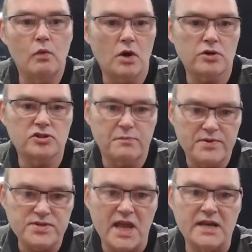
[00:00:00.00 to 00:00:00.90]

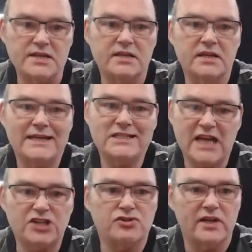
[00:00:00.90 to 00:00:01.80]
100%
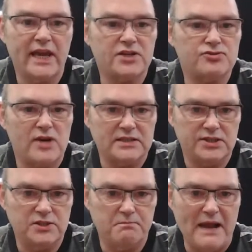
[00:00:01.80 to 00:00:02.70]
naturally
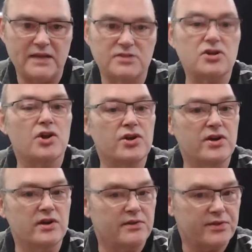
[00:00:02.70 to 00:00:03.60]
extracted tobaccos on
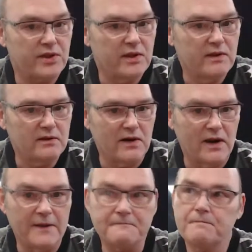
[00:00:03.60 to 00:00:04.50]
earth,
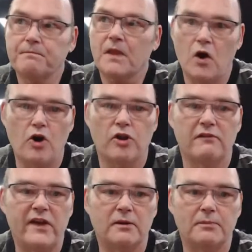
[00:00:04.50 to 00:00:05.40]
right? All
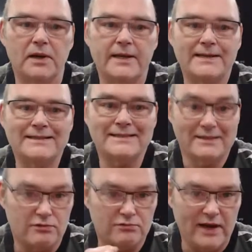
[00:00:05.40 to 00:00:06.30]
available
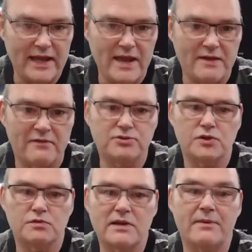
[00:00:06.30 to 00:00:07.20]
right here from
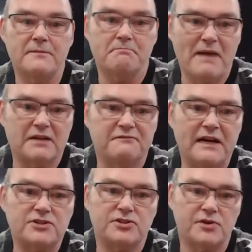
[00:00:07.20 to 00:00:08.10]
Juice Cabin,
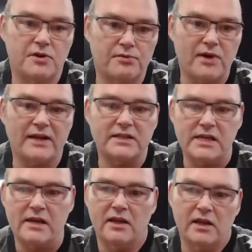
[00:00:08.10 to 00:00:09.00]
manufactured right
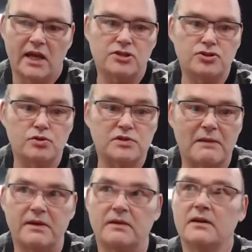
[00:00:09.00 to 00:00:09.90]
here in Juice
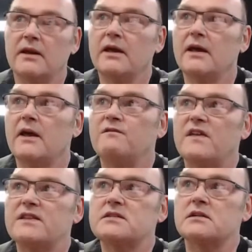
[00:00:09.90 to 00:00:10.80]
Cabin in
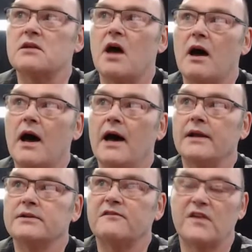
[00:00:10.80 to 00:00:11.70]
Featherstone.
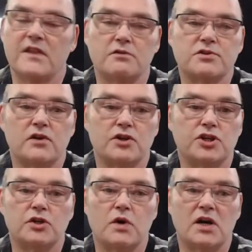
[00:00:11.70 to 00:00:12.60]
And for those of you who
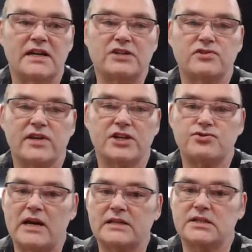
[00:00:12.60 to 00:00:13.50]
don't know what naturally
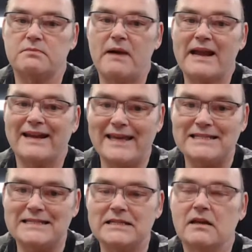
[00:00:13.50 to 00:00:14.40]
extracted tobacco
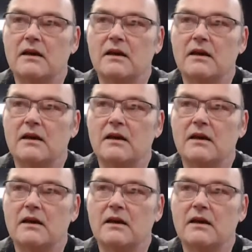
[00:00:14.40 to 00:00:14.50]
is,